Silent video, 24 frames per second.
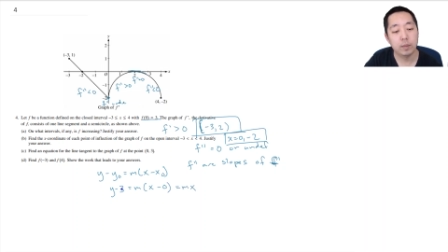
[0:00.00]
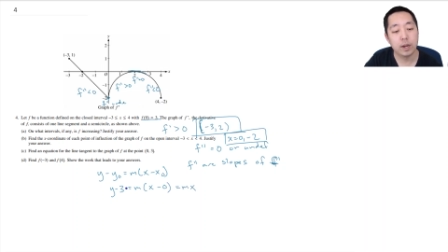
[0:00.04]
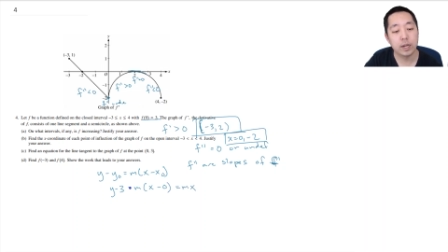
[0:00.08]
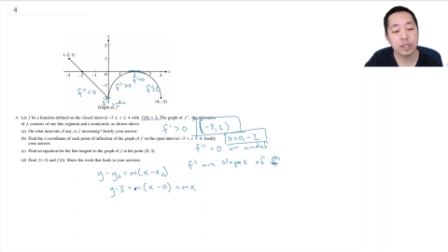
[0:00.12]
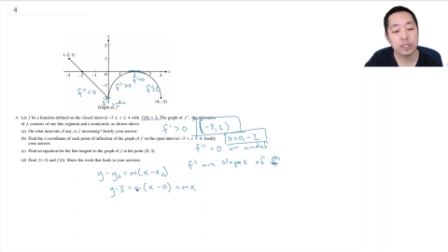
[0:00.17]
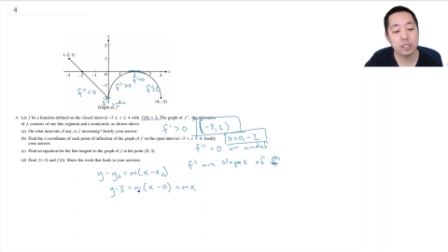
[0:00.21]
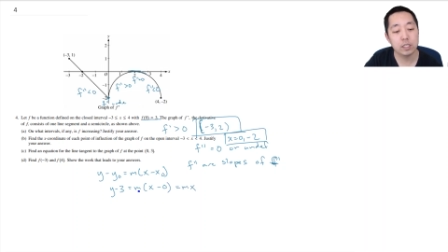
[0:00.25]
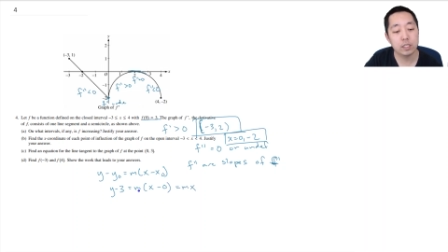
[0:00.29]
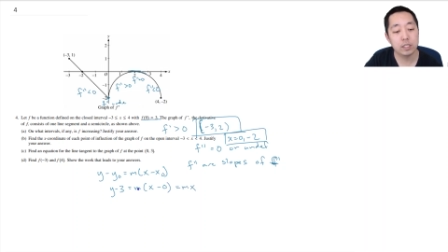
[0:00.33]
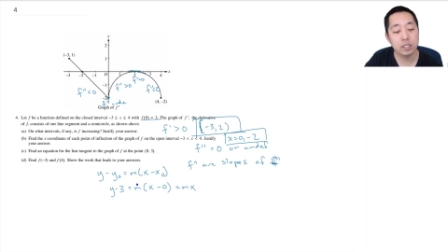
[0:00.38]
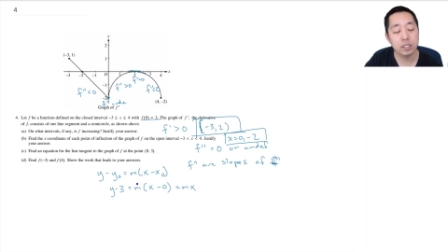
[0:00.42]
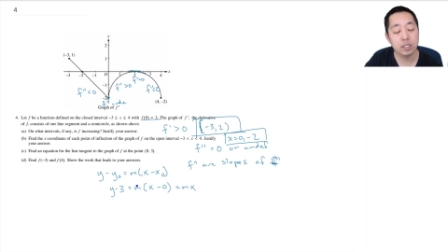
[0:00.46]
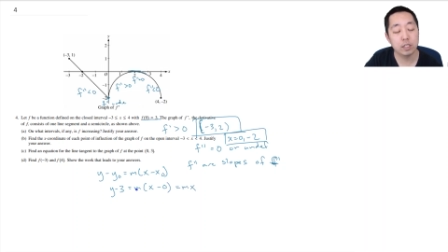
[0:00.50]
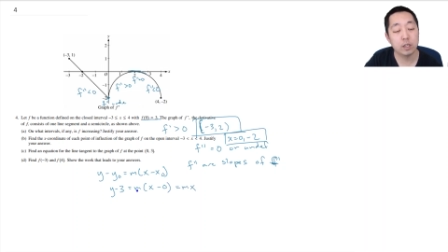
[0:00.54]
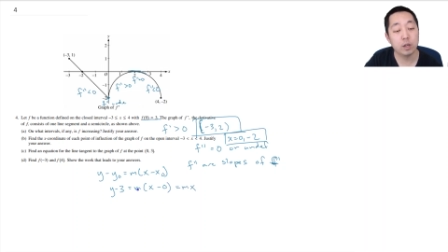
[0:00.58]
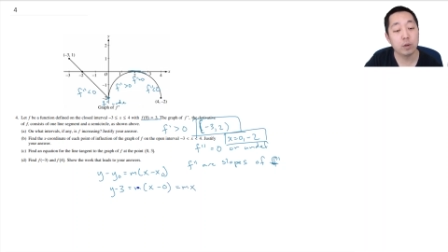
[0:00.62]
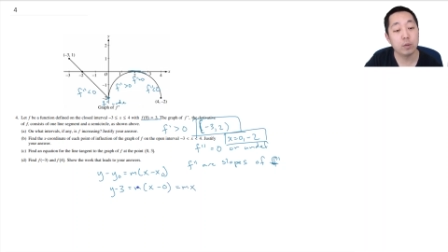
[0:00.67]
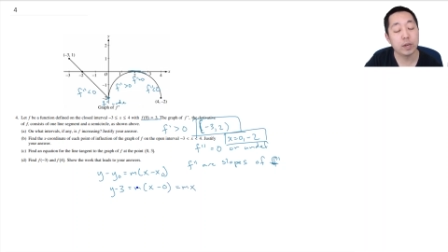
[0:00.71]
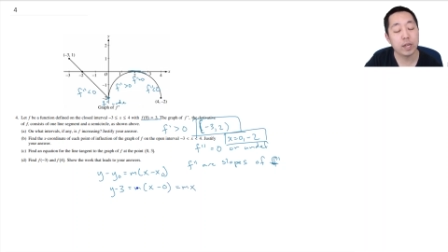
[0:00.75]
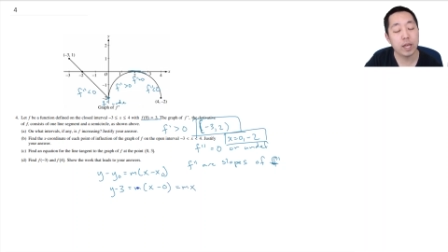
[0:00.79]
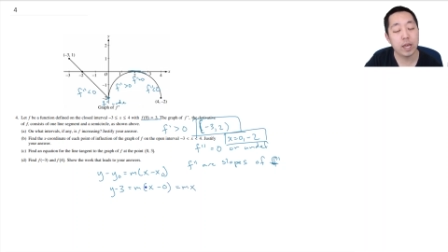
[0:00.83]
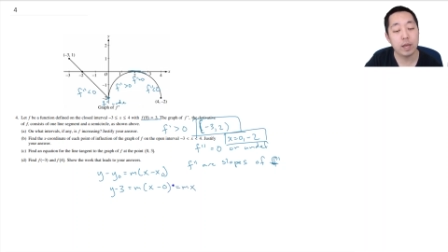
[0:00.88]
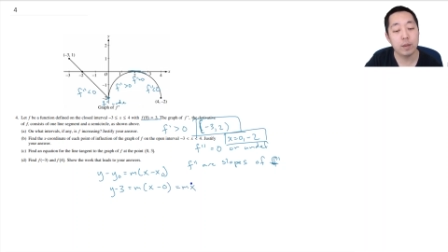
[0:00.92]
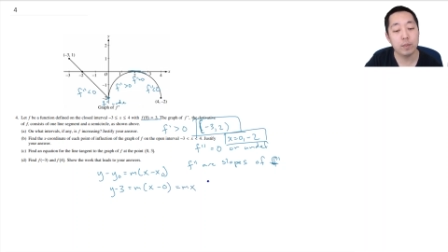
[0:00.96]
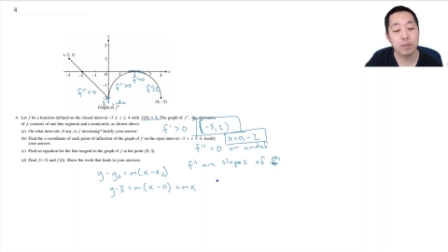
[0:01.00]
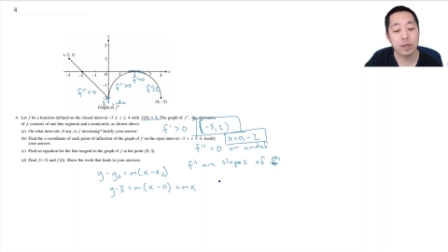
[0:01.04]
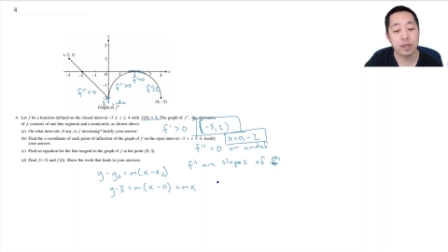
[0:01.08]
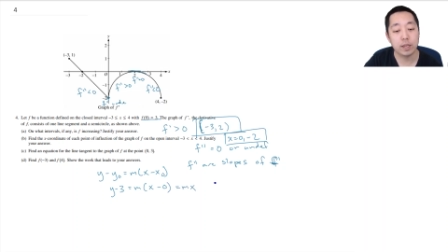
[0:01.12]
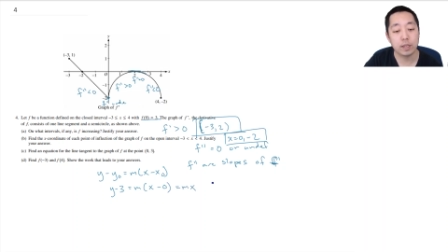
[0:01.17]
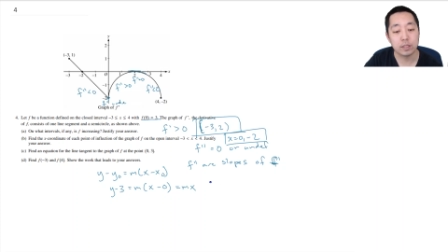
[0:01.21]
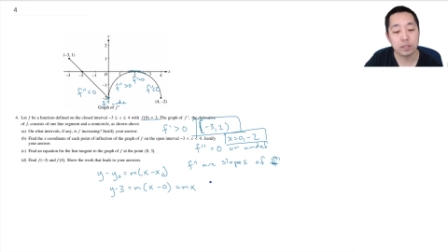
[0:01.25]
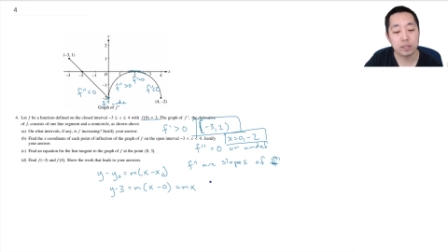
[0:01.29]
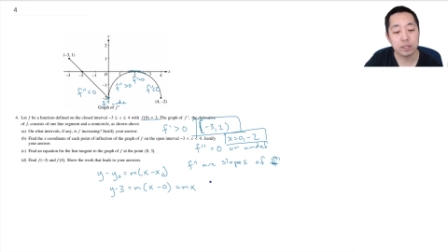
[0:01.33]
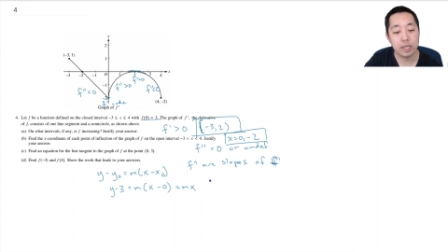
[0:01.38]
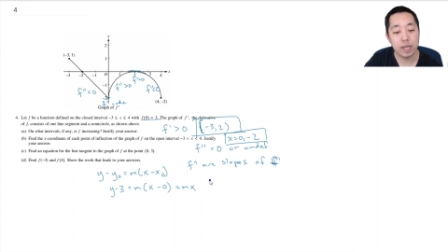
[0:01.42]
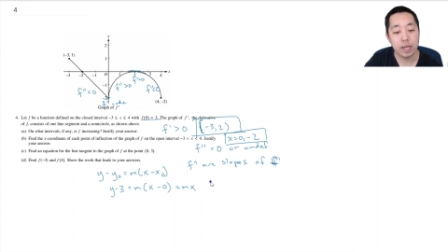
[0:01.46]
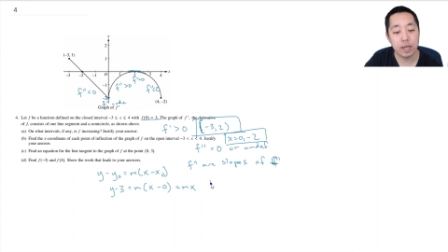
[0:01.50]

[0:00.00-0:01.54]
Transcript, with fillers: I just need to know what m is.